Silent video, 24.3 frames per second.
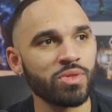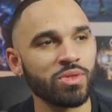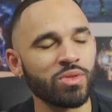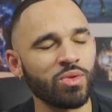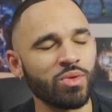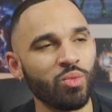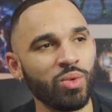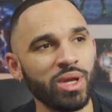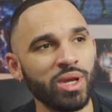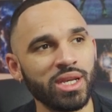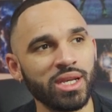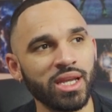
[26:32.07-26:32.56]

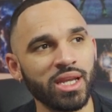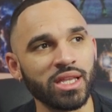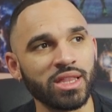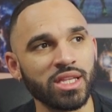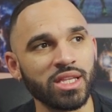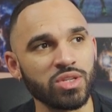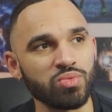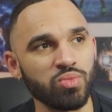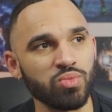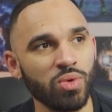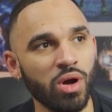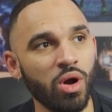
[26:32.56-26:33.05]
We didn't get
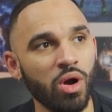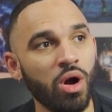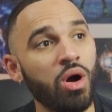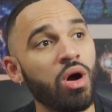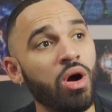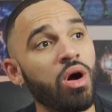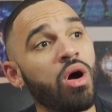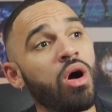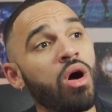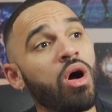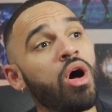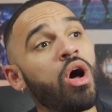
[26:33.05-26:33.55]
this one.
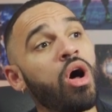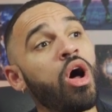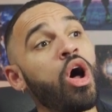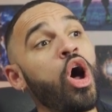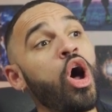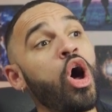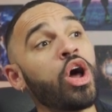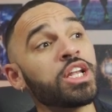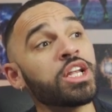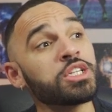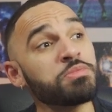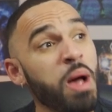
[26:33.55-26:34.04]
Oh,
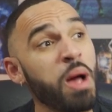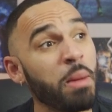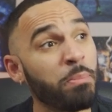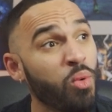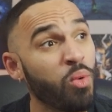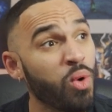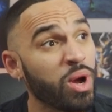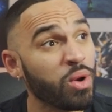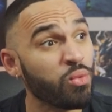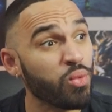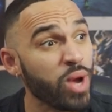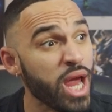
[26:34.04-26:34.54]
that's my
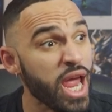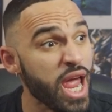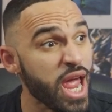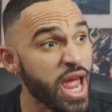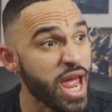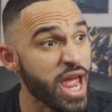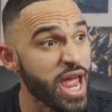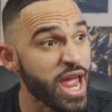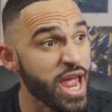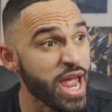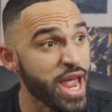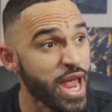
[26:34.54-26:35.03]
boy
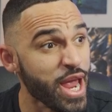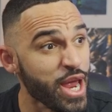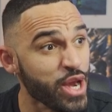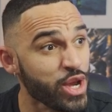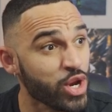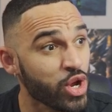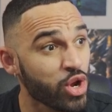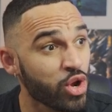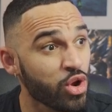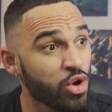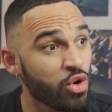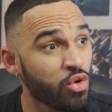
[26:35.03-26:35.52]
Reed.
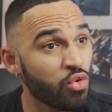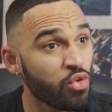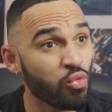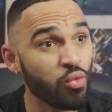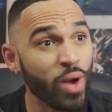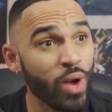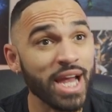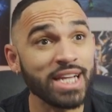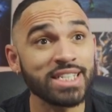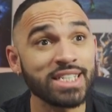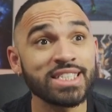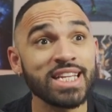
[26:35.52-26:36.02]

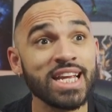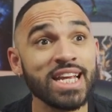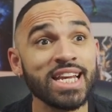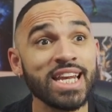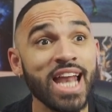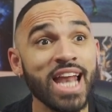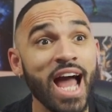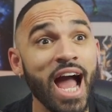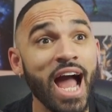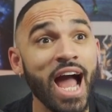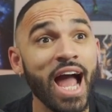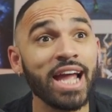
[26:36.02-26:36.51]
Racing
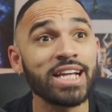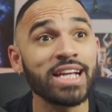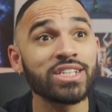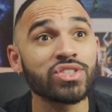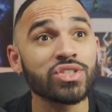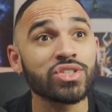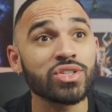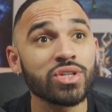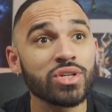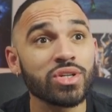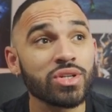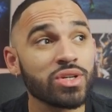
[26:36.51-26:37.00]
Knight.
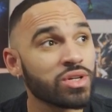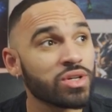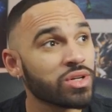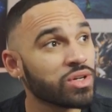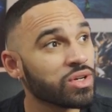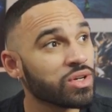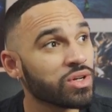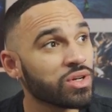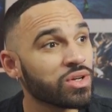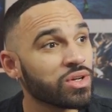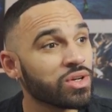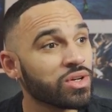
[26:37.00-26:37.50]

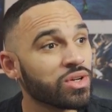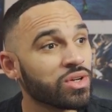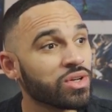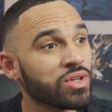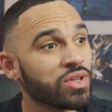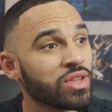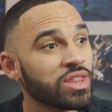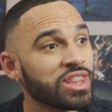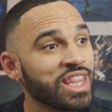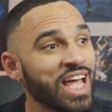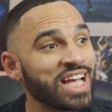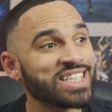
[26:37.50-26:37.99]

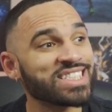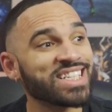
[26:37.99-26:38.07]
That's